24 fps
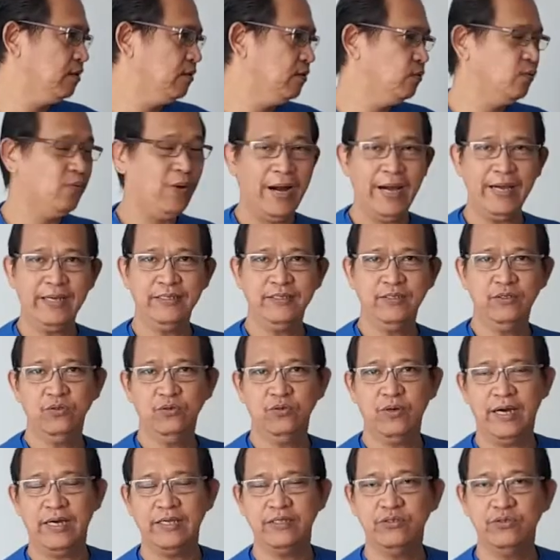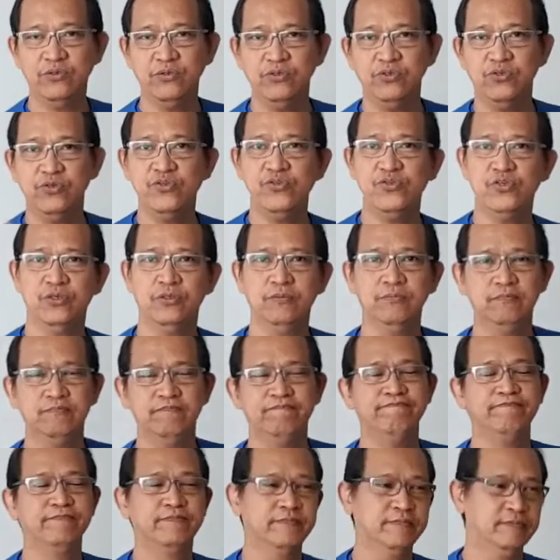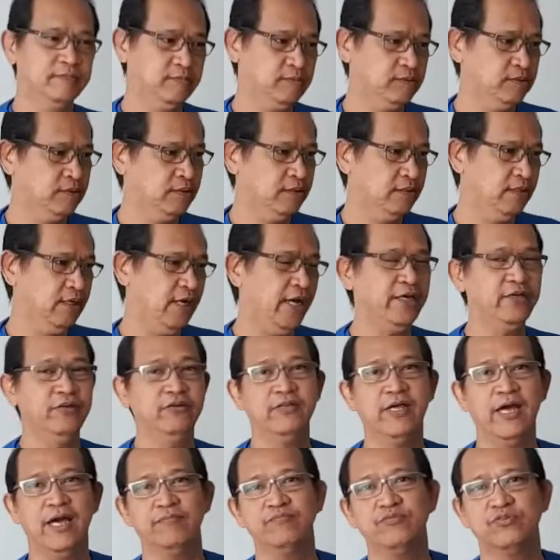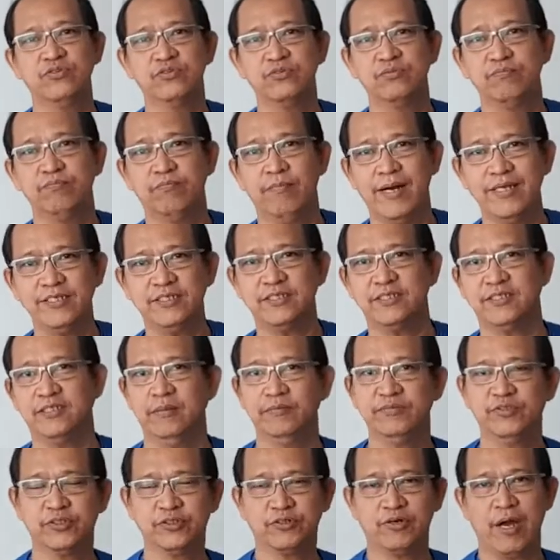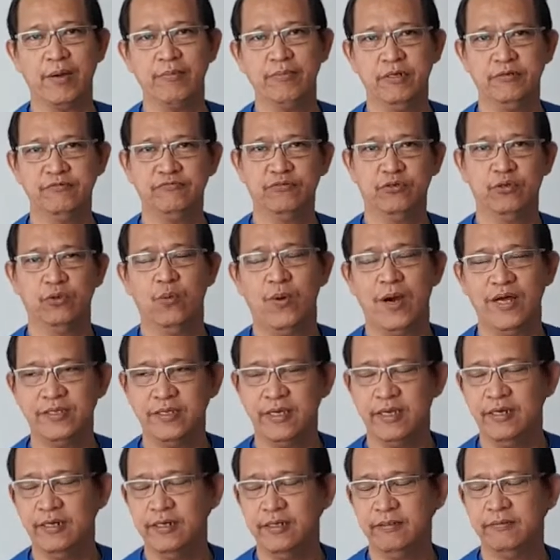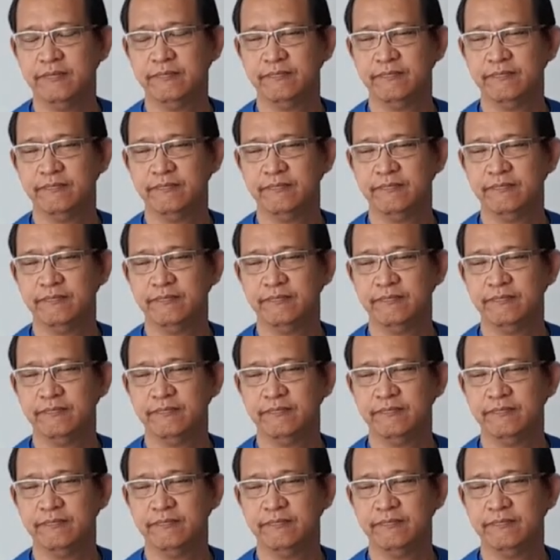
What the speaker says: Why do I do YouTube? I don't have much subscriber for 1 year.